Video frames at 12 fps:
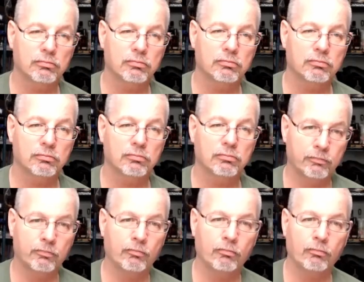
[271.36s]

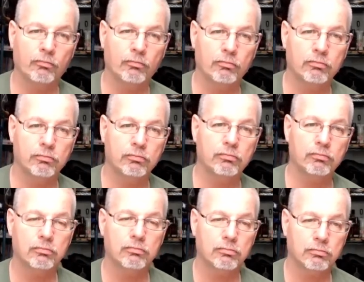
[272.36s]

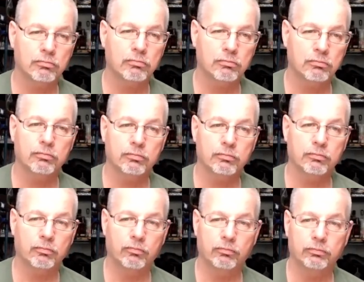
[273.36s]

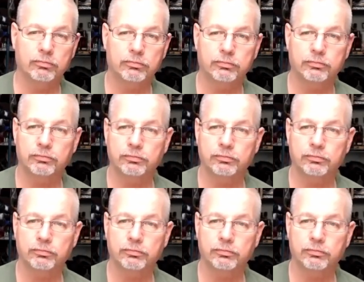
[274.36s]
This person isn't speaking.